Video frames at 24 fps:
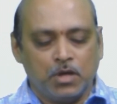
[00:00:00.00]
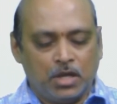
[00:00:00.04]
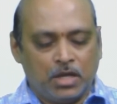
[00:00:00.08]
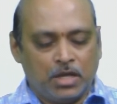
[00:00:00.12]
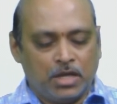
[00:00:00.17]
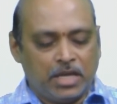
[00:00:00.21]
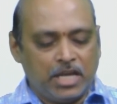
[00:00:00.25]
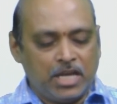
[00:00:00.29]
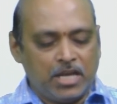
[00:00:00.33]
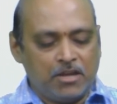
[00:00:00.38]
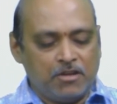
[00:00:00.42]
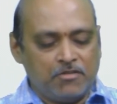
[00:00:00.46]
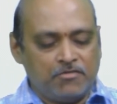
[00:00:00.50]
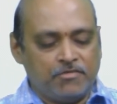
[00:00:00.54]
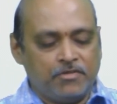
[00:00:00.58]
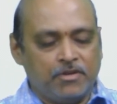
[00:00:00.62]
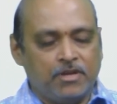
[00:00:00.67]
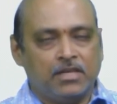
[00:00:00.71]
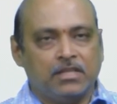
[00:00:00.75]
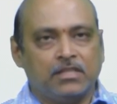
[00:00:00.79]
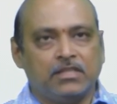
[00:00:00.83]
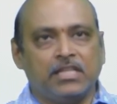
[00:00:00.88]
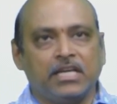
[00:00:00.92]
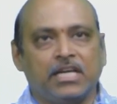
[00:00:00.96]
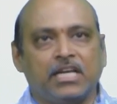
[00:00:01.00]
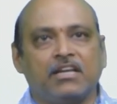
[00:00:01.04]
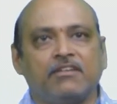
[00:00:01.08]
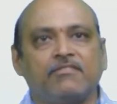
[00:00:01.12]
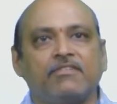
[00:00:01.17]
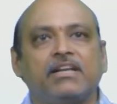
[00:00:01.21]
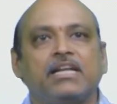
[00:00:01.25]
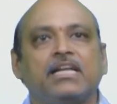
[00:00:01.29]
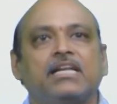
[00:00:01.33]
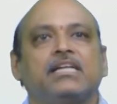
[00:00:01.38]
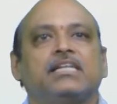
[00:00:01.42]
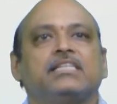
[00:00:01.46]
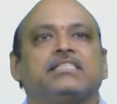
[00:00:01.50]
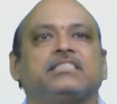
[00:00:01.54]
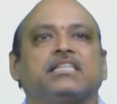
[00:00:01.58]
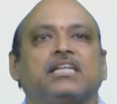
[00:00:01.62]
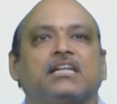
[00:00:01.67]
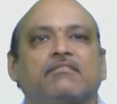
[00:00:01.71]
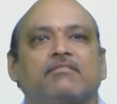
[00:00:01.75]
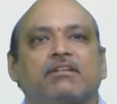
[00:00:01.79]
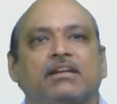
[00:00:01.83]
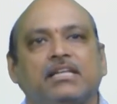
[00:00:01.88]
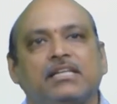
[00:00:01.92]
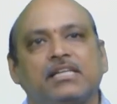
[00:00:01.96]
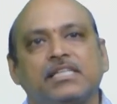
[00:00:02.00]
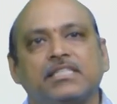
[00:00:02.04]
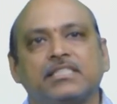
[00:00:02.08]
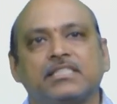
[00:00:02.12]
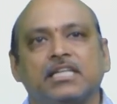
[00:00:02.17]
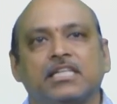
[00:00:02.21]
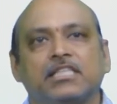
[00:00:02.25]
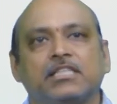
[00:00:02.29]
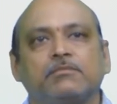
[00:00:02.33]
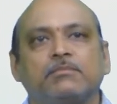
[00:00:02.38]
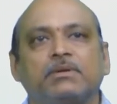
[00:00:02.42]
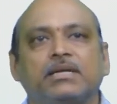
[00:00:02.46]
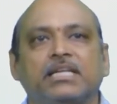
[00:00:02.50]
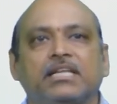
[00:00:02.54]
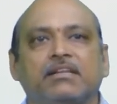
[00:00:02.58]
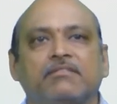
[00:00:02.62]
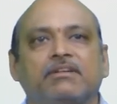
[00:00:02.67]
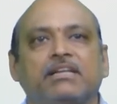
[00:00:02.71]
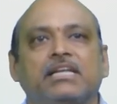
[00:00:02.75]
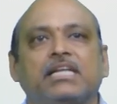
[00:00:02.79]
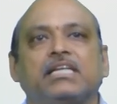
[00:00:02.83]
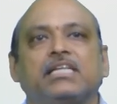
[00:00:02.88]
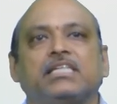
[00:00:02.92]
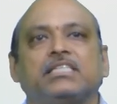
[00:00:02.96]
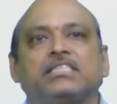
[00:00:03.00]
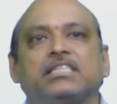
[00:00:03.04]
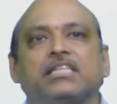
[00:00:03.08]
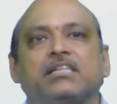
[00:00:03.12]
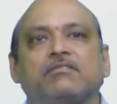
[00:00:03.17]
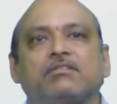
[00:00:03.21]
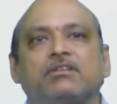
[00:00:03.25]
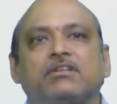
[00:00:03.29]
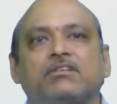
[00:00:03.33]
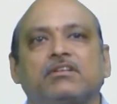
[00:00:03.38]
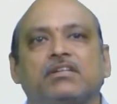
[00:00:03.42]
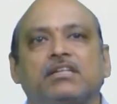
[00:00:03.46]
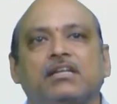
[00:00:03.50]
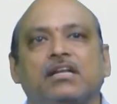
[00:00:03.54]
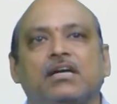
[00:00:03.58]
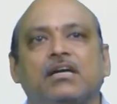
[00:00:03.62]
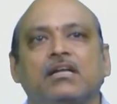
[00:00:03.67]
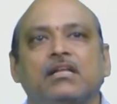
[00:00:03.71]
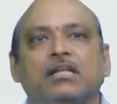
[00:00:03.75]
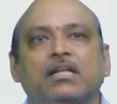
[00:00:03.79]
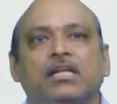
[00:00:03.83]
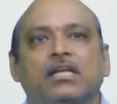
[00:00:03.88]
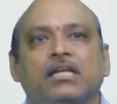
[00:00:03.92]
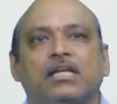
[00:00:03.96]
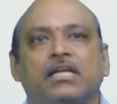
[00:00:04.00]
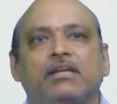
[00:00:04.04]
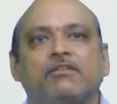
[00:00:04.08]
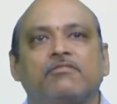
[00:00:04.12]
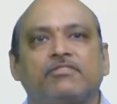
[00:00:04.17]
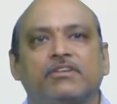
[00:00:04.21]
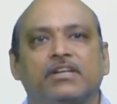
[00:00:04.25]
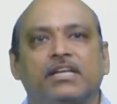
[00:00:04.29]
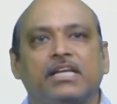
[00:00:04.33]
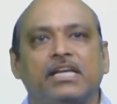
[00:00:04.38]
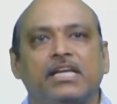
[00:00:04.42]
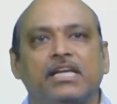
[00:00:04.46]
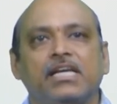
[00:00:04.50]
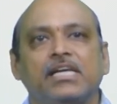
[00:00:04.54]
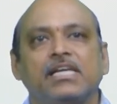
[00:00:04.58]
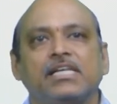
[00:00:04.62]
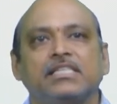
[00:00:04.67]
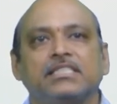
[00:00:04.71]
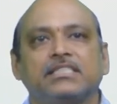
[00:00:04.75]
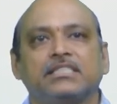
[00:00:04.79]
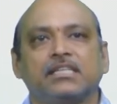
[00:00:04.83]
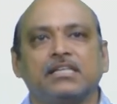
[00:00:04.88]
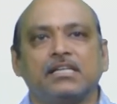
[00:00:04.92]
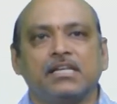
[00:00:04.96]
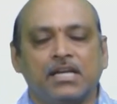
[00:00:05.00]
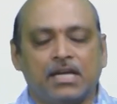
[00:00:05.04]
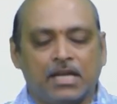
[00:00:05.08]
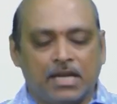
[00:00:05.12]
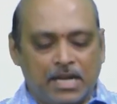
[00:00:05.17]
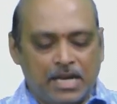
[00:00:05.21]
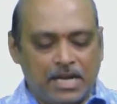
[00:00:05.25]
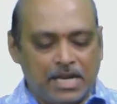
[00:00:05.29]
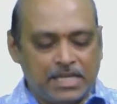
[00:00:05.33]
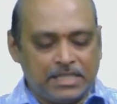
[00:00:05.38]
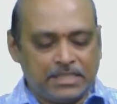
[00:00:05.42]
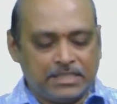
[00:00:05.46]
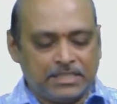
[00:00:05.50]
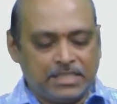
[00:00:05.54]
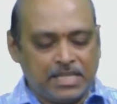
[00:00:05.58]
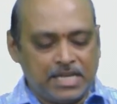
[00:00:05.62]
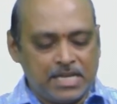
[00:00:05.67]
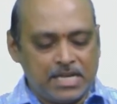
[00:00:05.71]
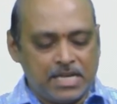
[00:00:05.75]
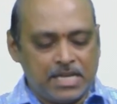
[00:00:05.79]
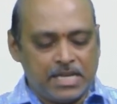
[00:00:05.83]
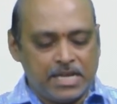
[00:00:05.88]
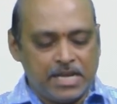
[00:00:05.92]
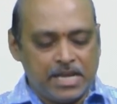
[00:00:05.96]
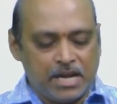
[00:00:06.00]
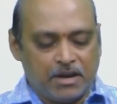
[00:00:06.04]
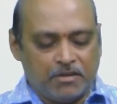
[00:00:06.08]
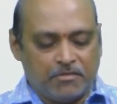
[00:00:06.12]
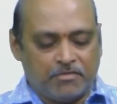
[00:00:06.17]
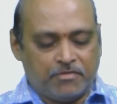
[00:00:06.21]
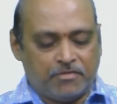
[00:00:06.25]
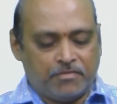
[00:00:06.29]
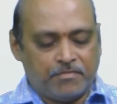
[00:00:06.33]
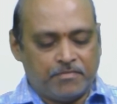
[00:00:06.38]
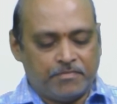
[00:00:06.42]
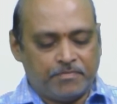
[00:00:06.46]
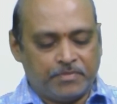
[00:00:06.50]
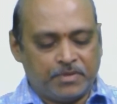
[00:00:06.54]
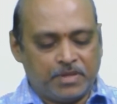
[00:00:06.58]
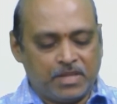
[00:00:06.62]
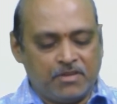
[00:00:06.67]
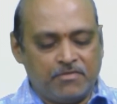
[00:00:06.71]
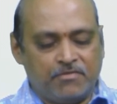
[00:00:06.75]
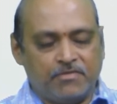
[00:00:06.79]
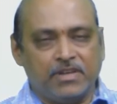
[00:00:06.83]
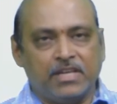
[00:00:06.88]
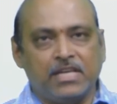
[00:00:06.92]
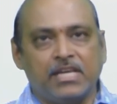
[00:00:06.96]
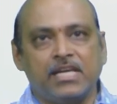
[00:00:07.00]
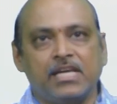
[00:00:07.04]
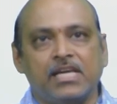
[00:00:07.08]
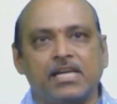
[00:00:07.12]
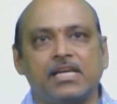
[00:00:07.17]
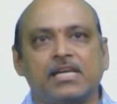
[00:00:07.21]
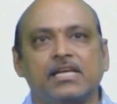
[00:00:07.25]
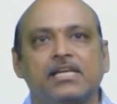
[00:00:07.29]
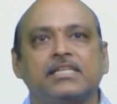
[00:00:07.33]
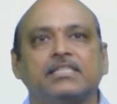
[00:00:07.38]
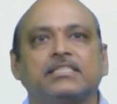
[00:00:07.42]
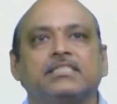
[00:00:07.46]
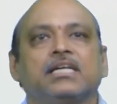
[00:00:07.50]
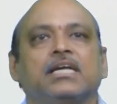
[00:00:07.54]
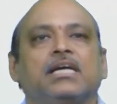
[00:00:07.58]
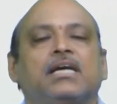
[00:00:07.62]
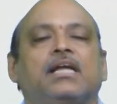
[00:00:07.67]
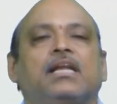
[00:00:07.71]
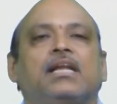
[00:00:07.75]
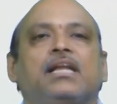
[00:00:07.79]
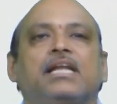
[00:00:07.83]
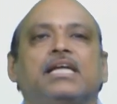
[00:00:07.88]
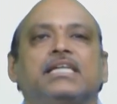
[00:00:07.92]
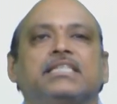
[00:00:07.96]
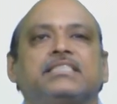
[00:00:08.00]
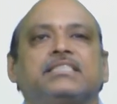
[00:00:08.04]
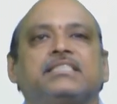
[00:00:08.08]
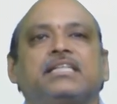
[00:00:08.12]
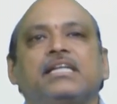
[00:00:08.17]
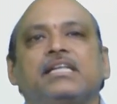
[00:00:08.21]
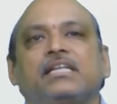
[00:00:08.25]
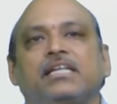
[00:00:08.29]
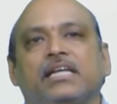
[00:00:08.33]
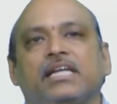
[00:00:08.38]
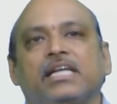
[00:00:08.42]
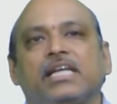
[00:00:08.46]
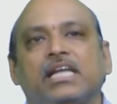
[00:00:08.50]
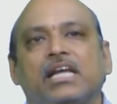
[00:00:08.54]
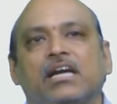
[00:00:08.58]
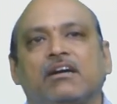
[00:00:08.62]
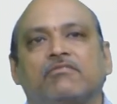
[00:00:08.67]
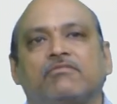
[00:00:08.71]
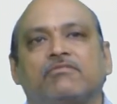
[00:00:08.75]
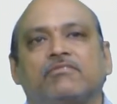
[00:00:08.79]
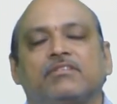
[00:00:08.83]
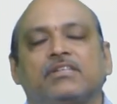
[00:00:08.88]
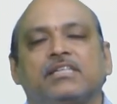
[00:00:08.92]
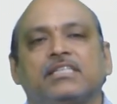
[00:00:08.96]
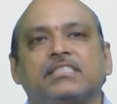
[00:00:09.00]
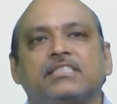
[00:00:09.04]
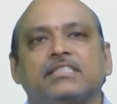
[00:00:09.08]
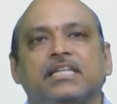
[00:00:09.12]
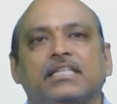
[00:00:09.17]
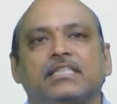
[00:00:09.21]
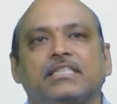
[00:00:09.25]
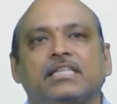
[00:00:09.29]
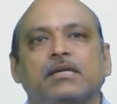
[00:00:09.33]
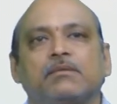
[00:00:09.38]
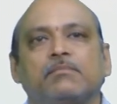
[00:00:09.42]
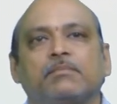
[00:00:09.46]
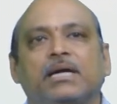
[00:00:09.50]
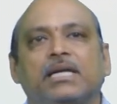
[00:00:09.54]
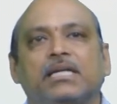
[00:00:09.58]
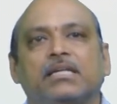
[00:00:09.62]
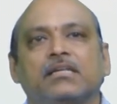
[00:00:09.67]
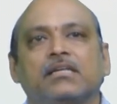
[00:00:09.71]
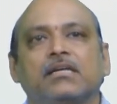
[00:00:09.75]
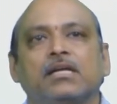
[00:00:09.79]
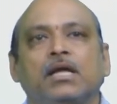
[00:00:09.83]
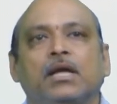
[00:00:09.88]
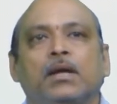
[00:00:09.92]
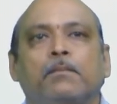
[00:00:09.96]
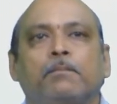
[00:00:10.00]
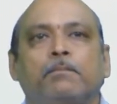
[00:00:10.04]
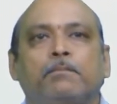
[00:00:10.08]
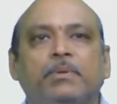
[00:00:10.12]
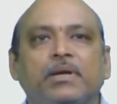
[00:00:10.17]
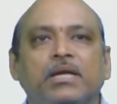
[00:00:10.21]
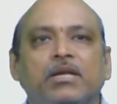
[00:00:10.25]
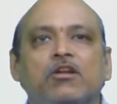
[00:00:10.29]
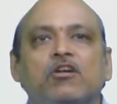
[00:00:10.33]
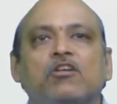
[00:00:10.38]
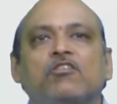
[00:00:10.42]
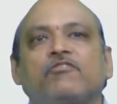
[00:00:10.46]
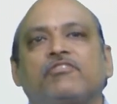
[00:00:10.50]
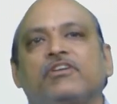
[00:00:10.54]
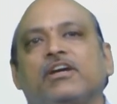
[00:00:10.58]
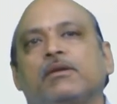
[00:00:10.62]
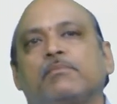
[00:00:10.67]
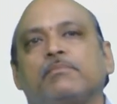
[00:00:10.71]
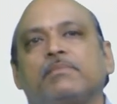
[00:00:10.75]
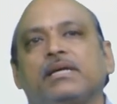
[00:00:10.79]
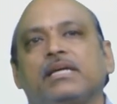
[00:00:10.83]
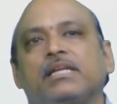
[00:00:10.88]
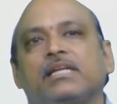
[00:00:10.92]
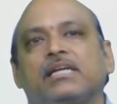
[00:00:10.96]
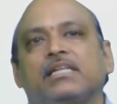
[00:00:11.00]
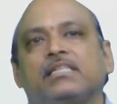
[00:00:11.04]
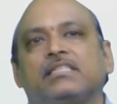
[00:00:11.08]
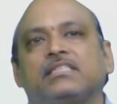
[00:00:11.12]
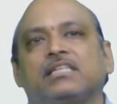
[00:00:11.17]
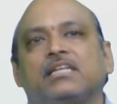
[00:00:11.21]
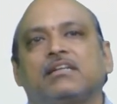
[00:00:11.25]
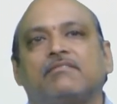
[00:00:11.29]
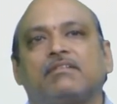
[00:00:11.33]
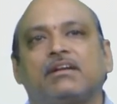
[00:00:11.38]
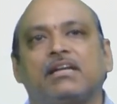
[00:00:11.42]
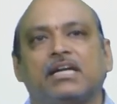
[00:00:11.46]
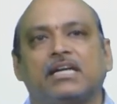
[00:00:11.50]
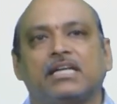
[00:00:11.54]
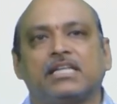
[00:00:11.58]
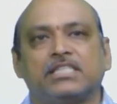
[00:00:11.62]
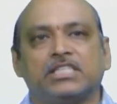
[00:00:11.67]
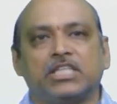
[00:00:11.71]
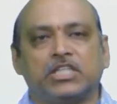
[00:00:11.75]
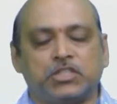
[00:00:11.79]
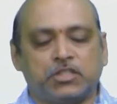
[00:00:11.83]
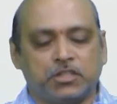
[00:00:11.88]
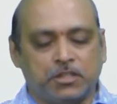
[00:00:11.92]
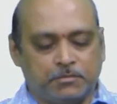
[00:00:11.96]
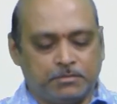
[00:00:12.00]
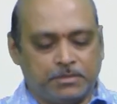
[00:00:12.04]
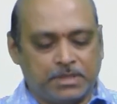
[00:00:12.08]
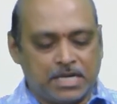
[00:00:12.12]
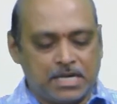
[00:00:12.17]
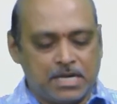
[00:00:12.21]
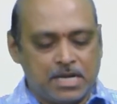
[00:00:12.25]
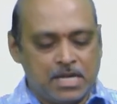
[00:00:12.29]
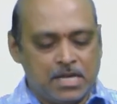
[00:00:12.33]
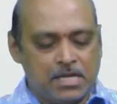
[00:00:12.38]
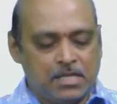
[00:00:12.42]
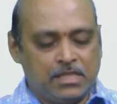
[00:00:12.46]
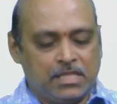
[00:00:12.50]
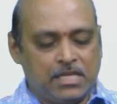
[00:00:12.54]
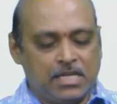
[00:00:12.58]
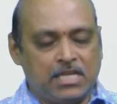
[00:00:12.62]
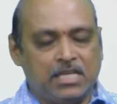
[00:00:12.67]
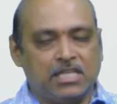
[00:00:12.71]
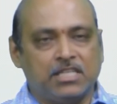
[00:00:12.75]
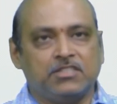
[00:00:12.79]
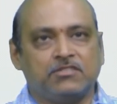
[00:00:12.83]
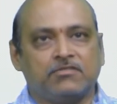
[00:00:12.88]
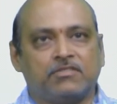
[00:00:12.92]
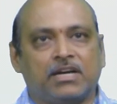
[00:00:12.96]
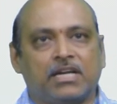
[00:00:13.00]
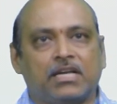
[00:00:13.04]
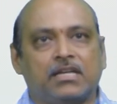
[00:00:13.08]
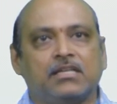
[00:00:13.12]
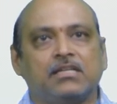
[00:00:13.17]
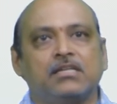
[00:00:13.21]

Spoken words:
if the given energy level is nothing but given energy level only, na, if E is less than EF, if E is less than EF, is nothing but below Fermi energy level, let us assume that there is one